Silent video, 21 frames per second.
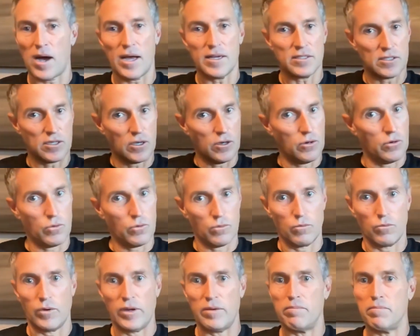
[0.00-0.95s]
So
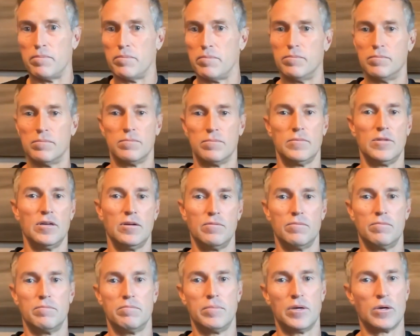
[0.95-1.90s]
we
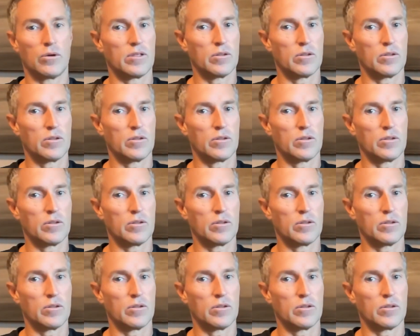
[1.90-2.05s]
building